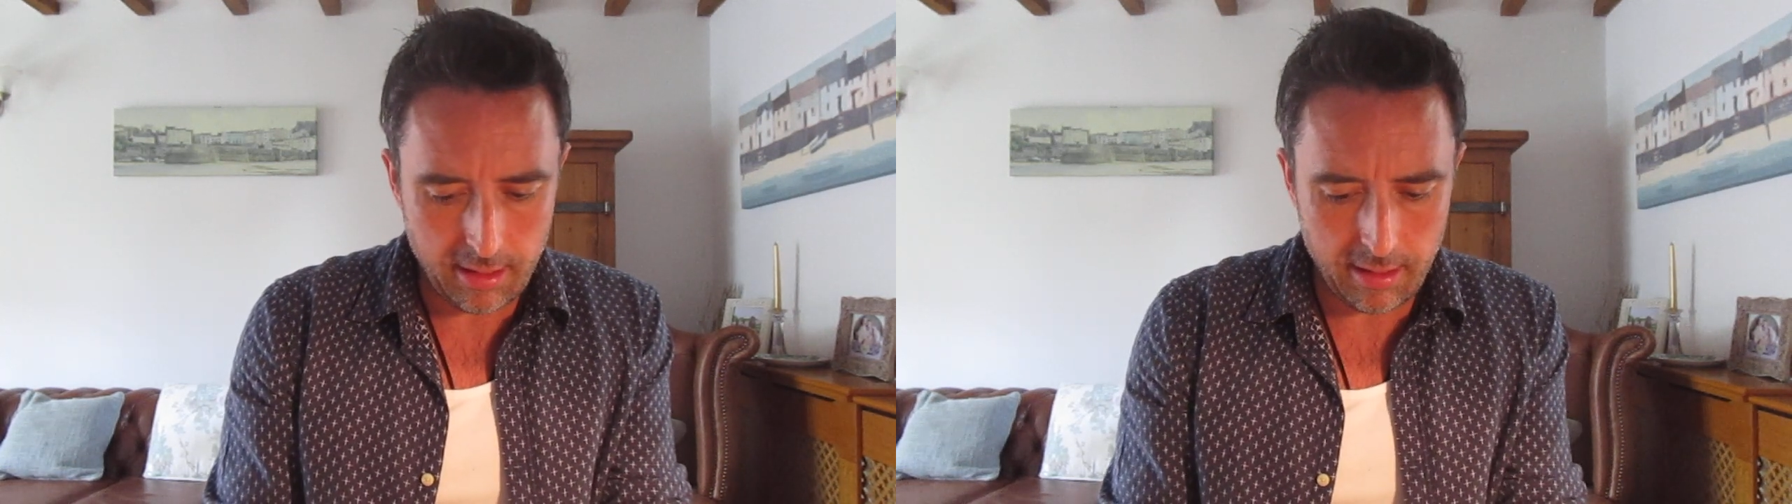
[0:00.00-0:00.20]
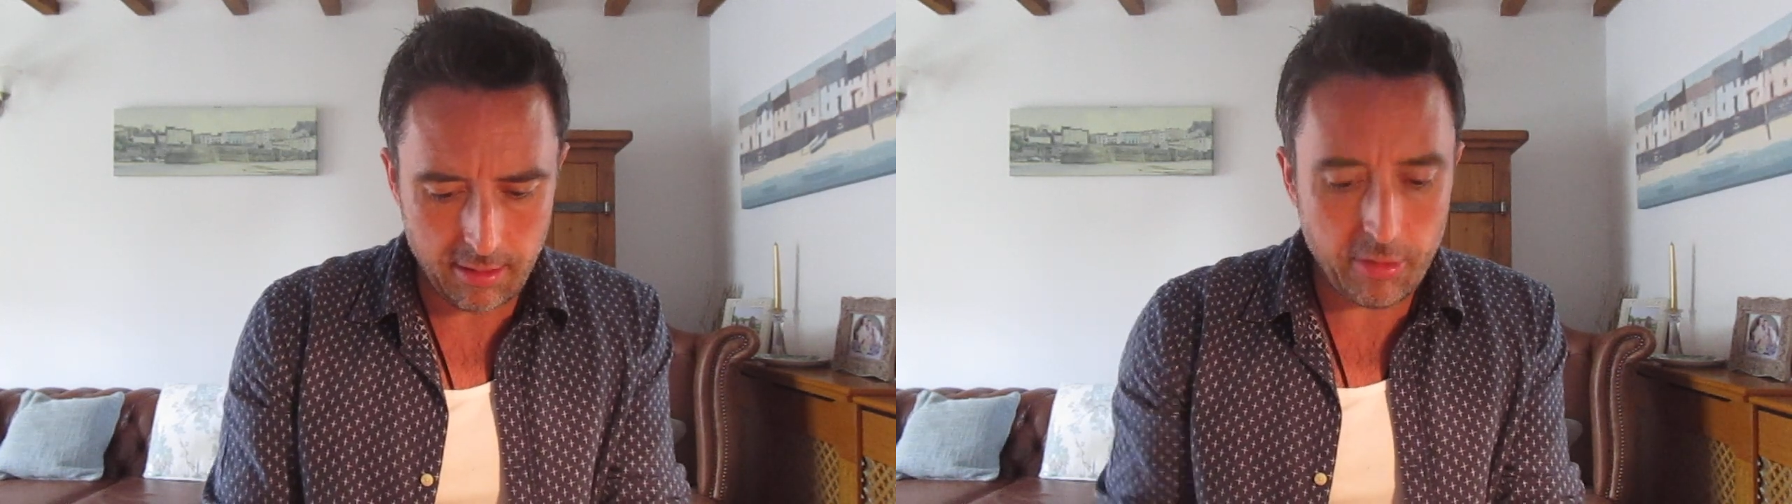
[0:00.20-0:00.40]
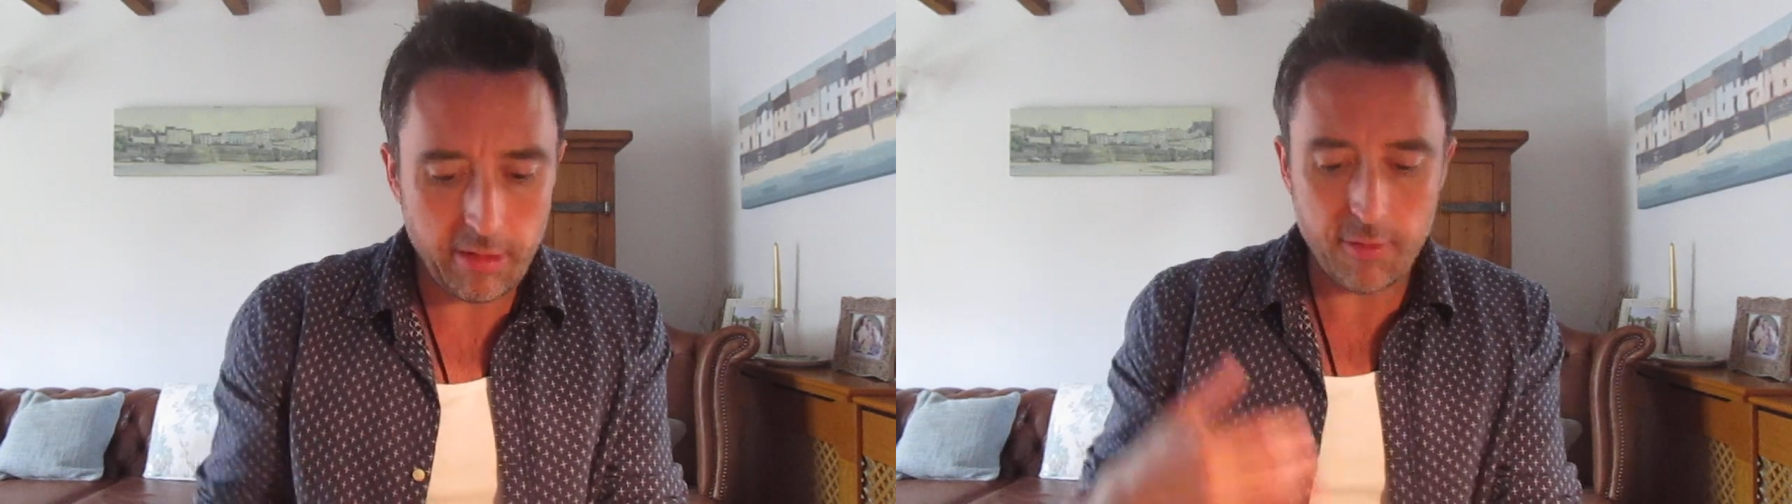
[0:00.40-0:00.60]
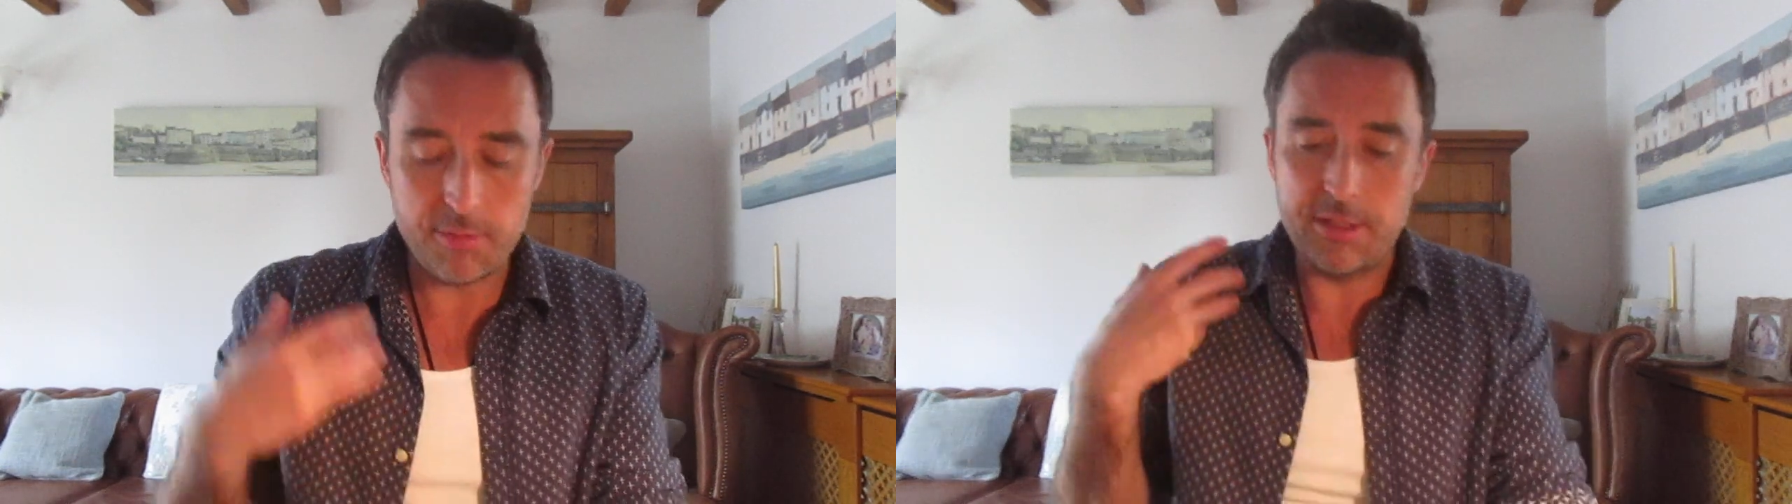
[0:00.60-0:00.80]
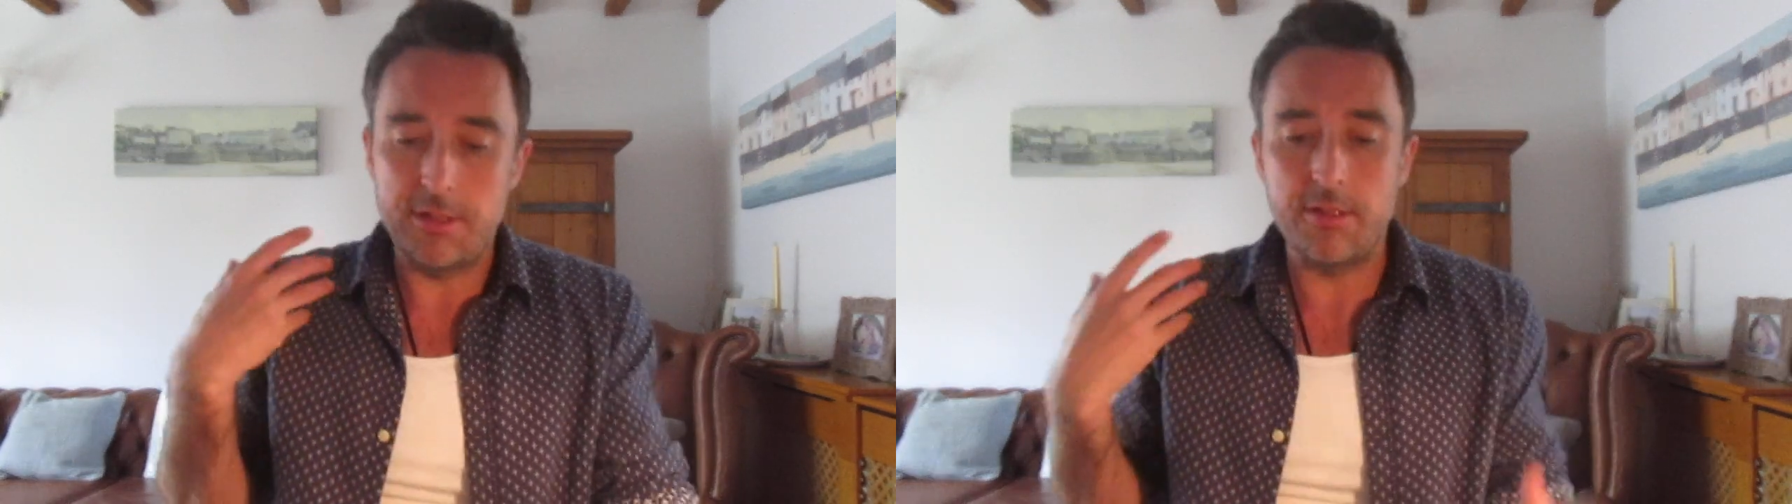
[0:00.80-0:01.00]
uh, the Queen of
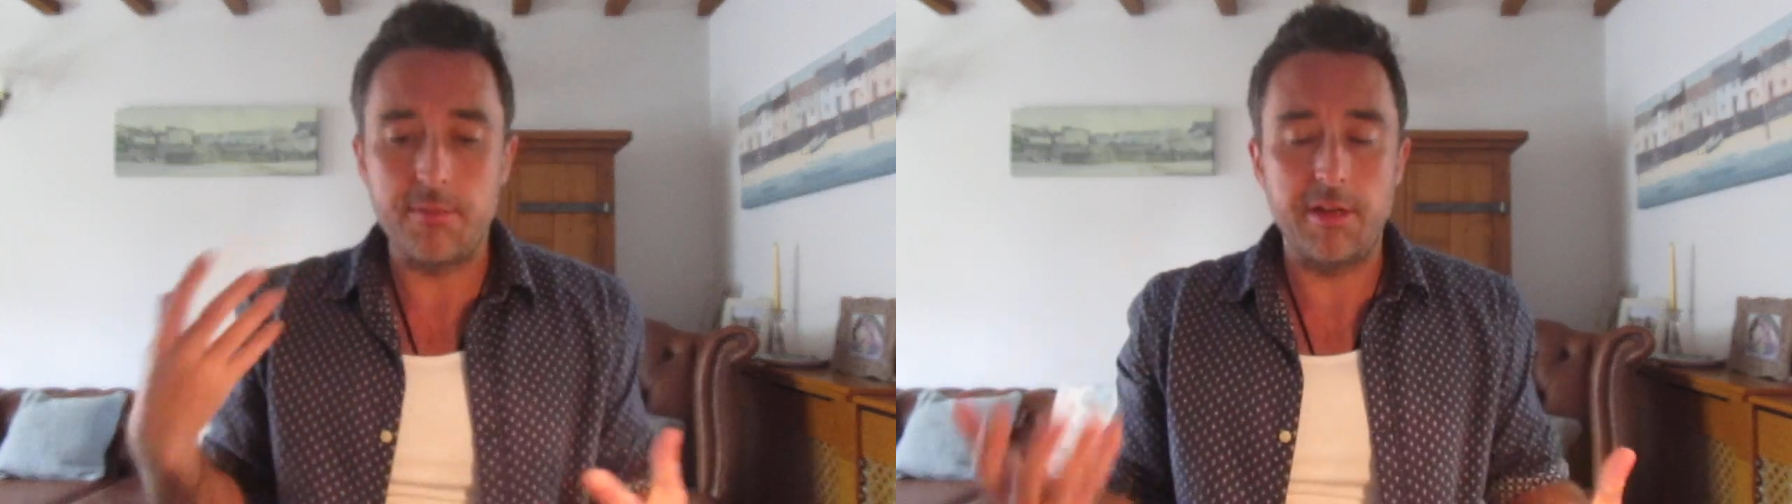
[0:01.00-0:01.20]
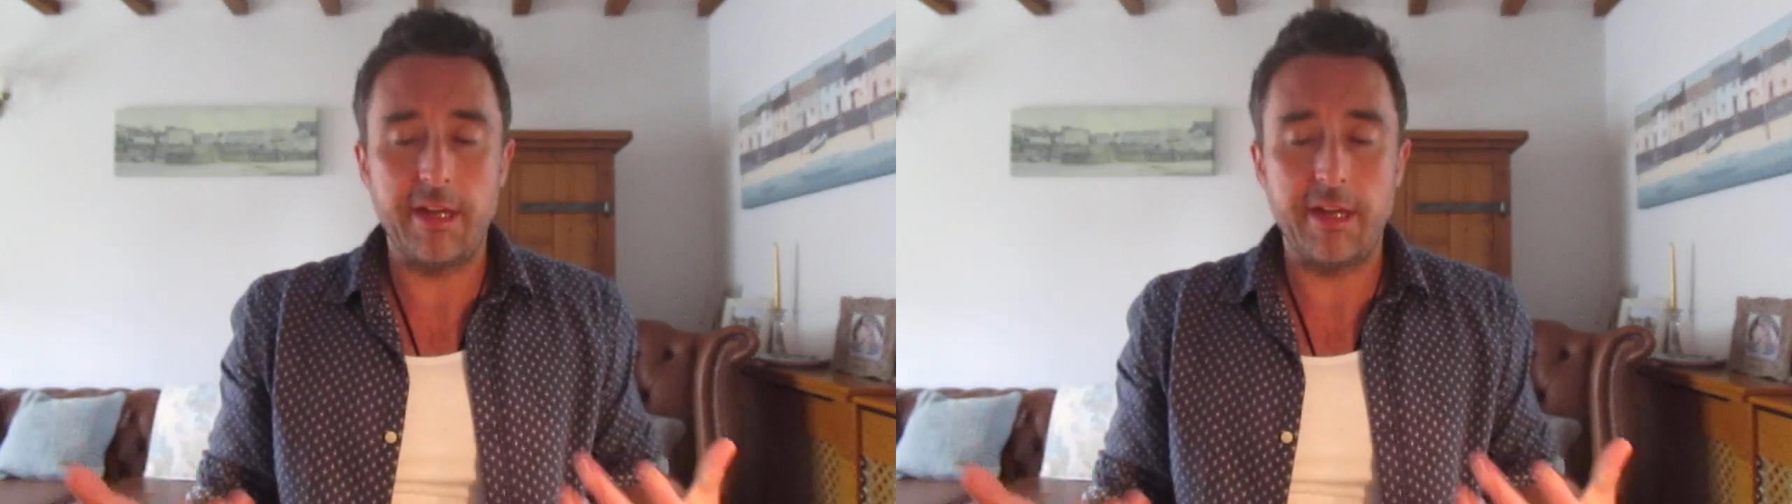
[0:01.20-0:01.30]
Cups is just somebody